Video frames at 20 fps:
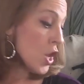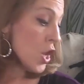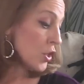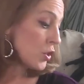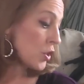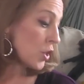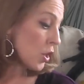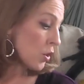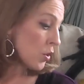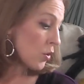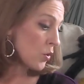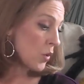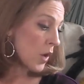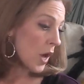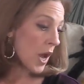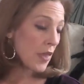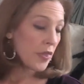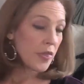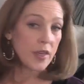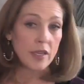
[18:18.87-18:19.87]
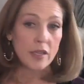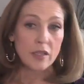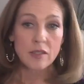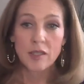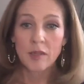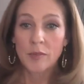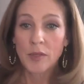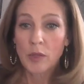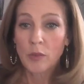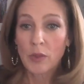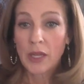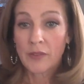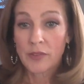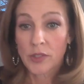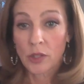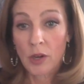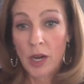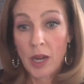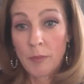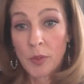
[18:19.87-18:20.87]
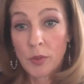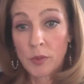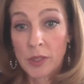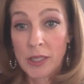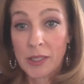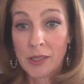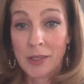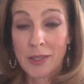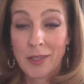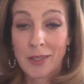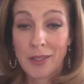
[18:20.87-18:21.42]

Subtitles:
So I think it's something we have to grapple with,